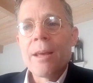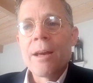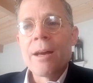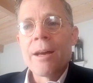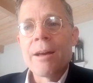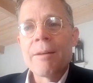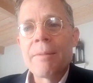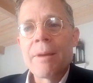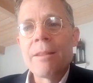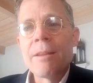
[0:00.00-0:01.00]
Um,
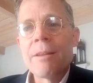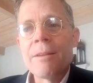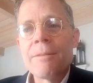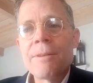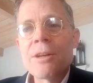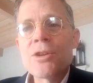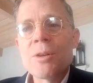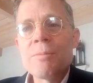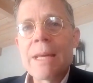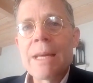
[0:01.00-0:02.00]
and the, the
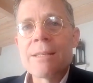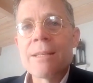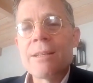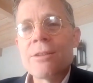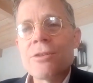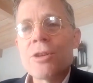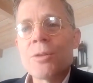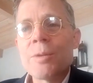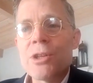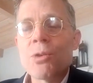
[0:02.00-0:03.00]
functional medicine is to
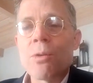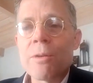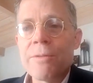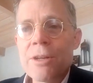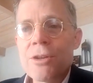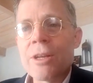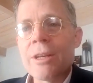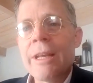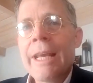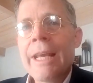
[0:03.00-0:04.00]
restore
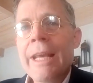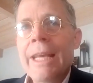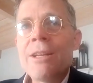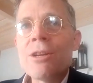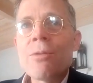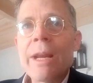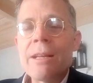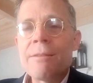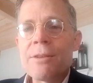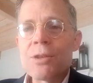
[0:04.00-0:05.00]
function.
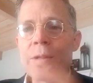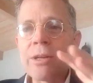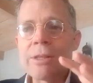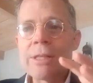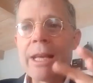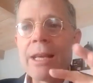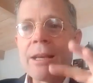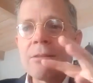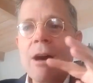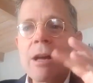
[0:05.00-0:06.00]
Integrative is where you're taking a
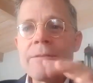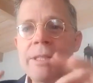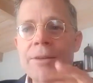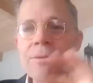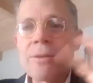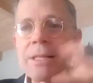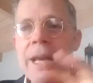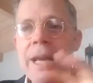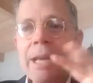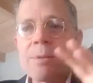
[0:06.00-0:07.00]
lot of different
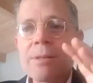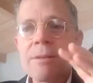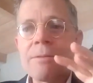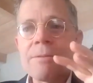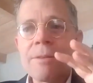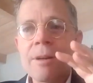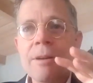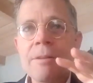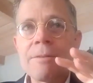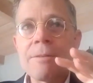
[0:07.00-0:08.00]
types of,
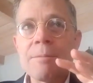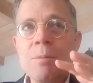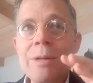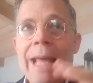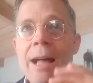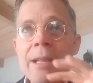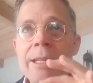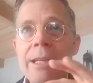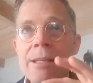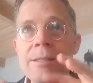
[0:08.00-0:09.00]
of
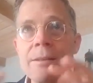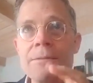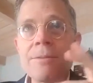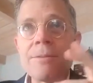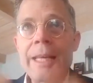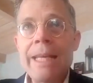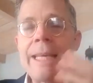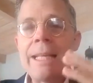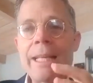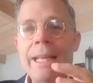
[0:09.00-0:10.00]
modalities of
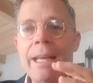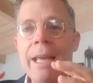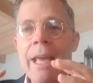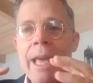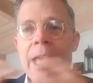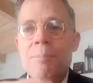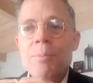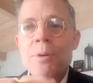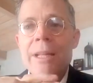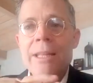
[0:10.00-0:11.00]
healing and
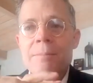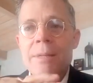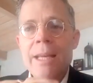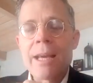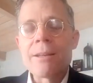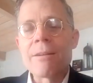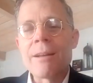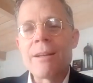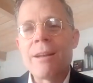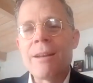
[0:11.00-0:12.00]
putting them together.
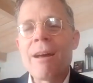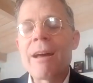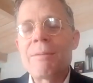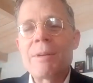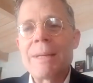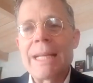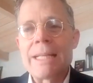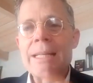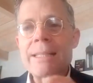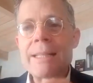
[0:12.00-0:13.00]
And not everybody
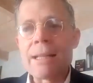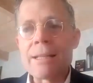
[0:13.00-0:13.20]
does that.